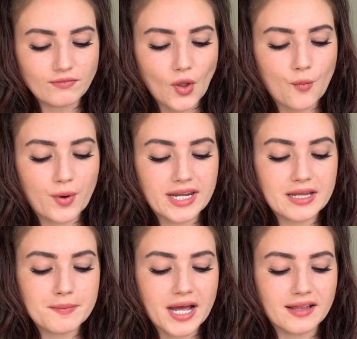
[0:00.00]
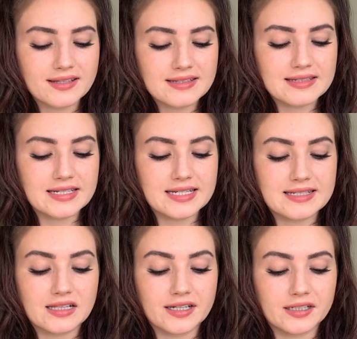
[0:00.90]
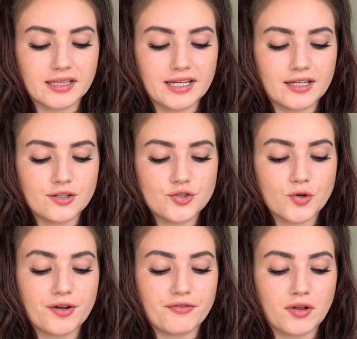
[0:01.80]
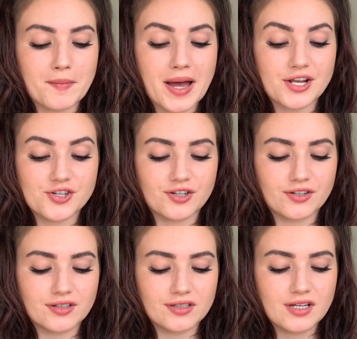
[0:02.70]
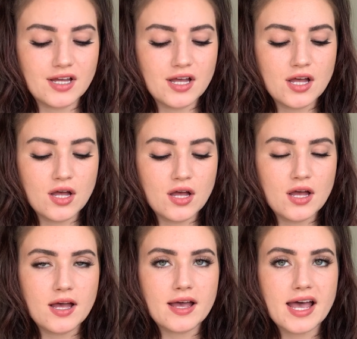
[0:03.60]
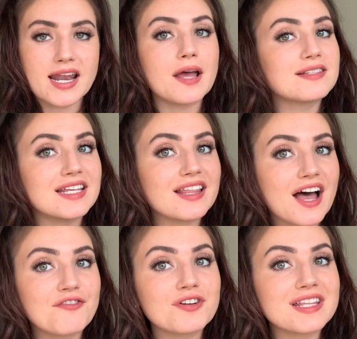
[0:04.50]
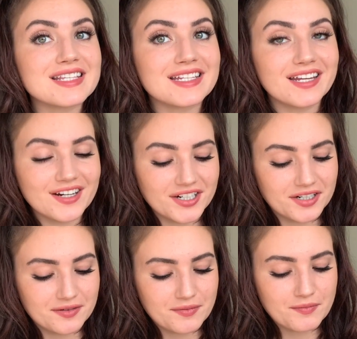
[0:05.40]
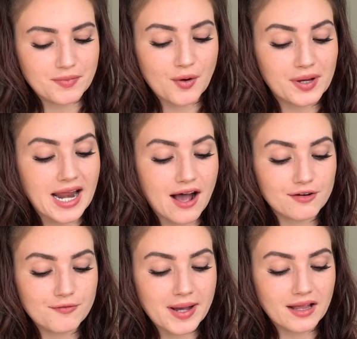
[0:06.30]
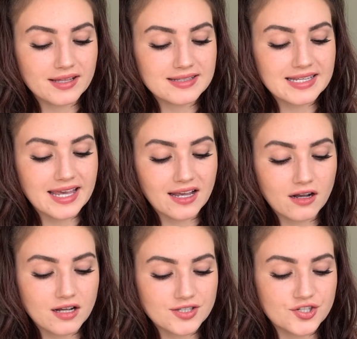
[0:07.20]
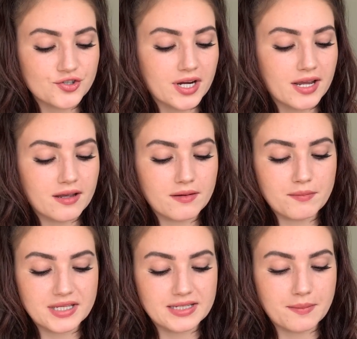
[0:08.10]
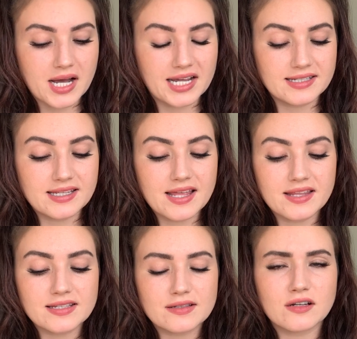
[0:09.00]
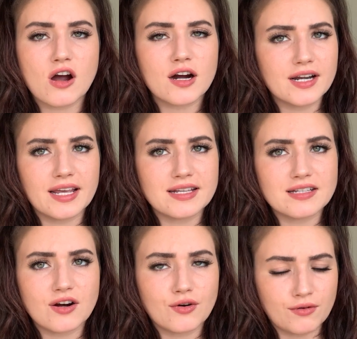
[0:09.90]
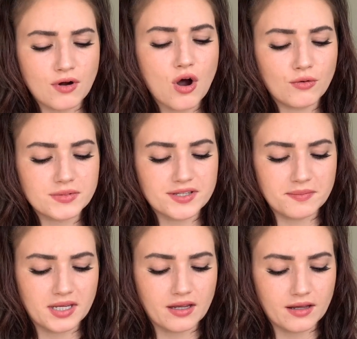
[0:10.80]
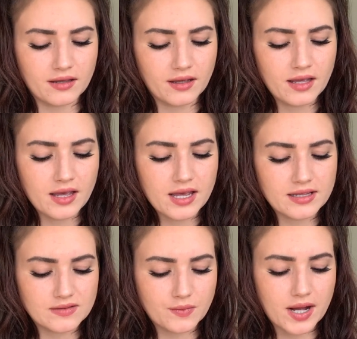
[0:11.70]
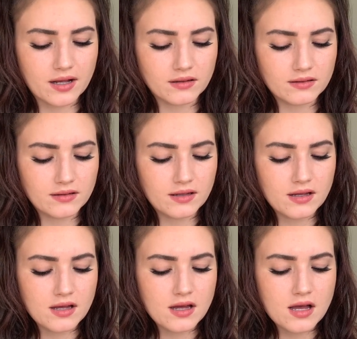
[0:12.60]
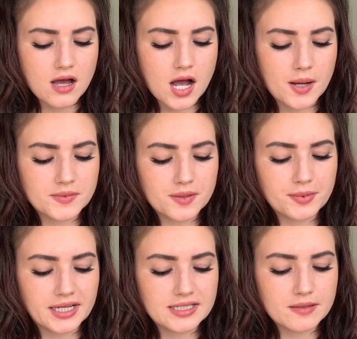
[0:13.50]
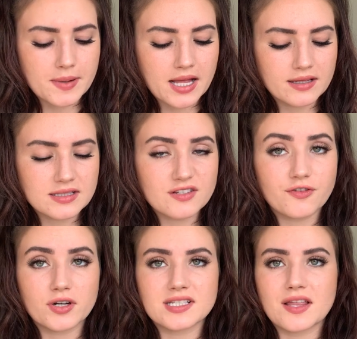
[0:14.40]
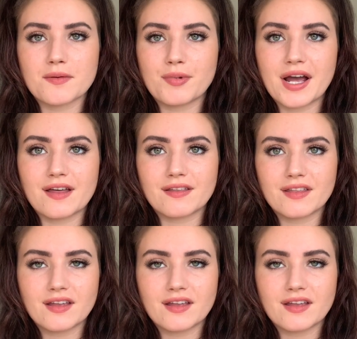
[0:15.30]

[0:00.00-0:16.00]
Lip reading: When in balance, sees clearly, joyful and magical. And I see that for this year. But when out of balance, can't concentrate, busy mind. And this card hits home to me as well. To bring into balance, focus on the breath.